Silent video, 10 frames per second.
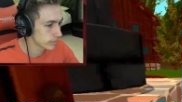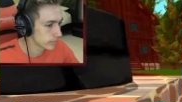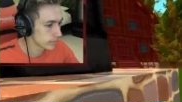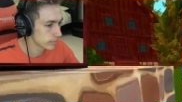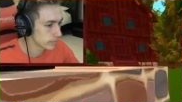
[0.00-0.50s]

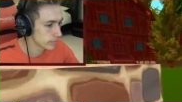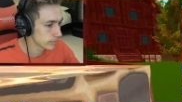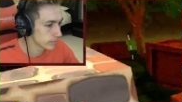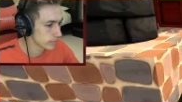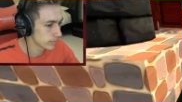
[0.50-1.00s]
Can you hit
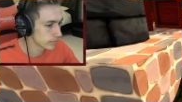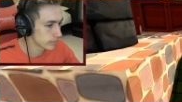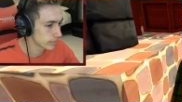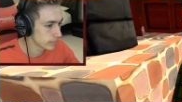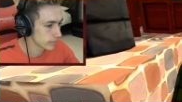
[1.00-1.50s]
that?
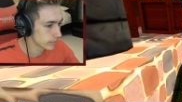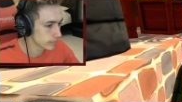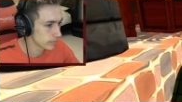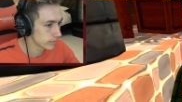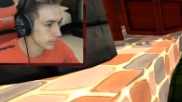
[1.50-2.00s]

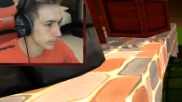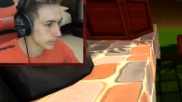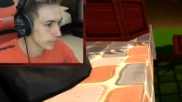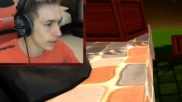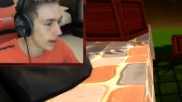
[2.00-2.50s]

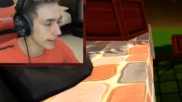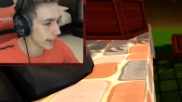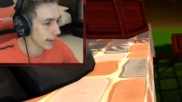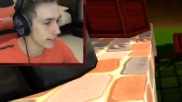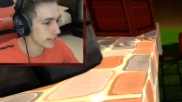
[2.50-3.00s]
I
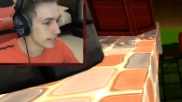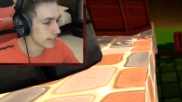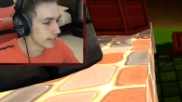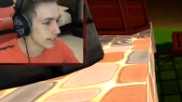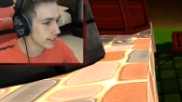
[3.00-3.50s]
can.
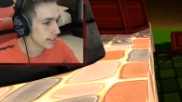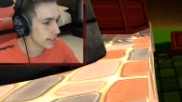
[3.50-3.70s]
No.